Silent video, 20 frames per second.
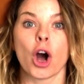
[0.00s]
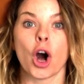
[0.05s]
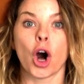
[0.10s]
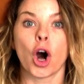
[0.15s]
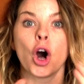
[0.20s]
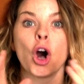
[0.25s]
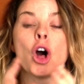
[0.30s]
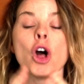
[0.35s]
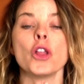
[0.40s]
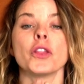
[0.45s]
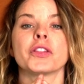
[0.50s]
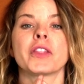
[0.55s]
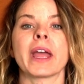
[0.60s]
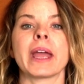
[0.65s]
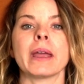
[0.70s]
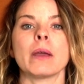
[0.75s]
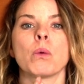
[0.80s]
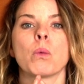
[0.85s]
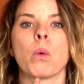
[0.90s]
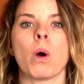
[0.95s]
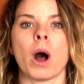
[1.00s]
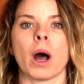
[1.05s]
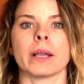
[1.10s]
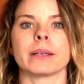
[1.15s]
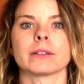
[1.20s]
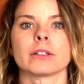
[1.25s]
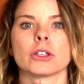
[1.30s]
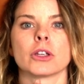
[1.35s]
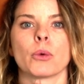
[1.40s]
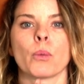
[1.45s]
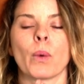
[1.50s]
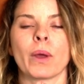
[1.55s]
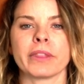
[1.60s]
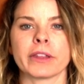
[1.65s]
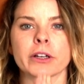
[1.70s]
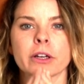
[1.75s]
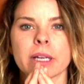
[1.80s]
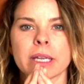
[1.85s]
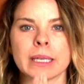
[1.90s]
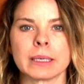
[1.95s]
All they want when
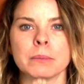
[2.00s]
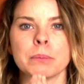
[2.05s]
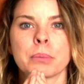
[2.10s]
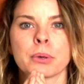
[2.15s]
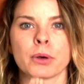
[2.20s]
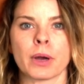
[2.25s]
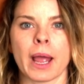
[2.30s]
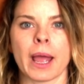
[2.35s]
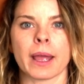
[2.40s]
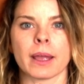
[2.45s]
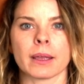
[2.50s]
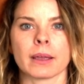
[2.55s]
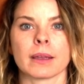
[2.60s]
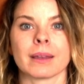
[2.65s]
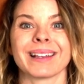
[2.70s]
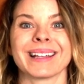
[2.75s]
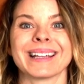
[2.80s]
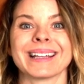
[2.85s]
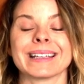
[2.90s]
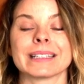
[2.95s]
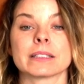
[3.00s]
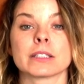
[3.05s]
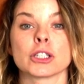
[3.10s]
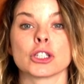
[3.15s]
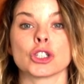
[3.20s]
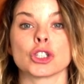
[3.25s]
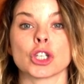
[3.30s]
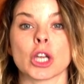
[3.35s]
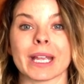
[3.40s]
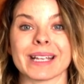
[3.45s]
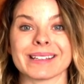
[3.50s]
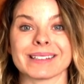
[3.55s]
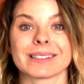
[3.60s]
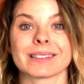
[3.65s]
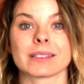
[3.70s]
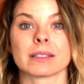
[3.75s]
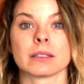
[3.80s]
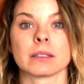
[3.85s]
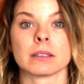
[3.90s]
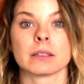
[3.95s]
they're in prey is to
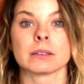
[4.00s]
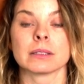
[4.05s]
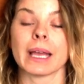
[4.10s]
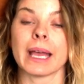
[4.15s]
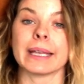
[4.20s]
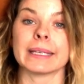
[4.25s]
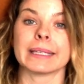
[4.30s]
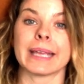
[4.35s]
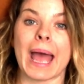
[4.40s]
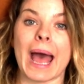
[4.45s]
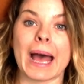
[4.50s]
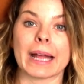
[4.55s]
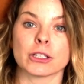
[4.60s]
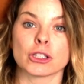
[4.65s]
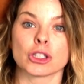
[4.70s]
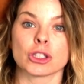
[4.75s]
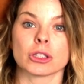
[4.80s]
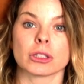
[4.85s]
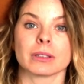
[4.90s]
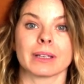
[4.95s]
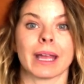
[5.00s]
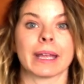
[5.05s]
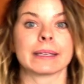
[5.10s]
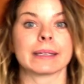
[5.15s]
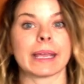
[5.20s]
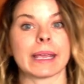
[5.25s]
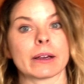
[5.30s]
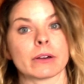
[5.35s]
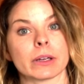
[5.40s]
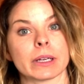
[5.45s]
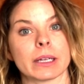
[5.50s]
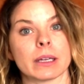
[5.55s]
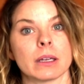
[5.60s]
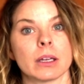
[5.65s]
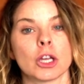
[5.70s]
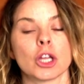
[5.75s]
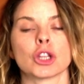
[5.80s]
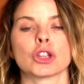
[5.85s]
chase and catch and carry.